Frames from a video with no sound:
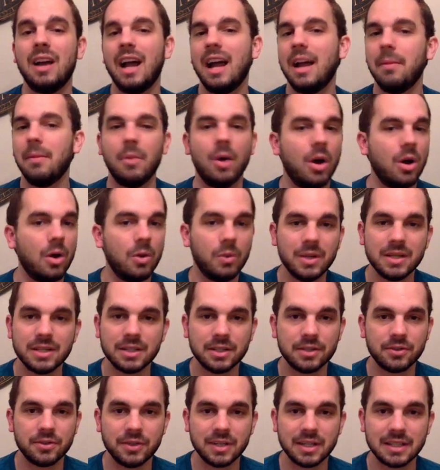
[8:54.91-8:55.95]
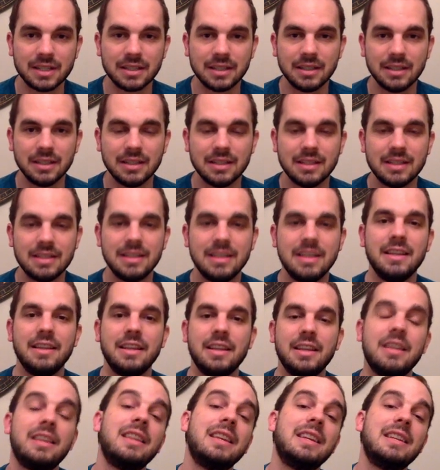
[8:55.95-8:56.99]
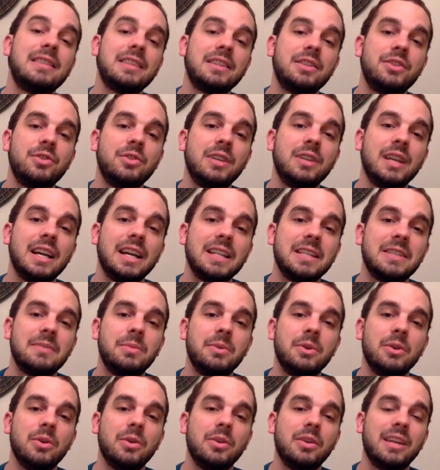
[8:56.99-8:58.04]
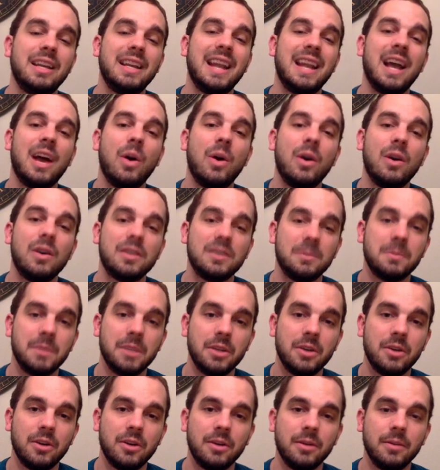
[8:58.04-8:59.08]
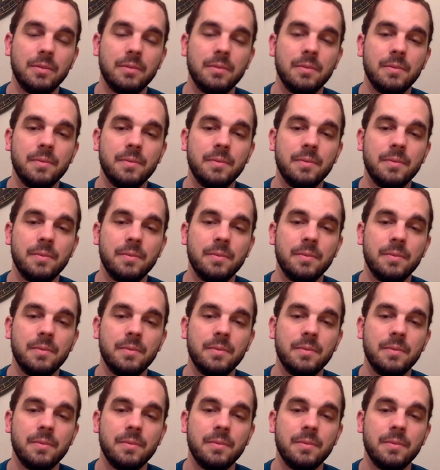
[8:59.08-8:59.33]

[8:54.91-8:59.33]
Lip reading: I'm always interested in seeing the things that you guys build and how awesome they are.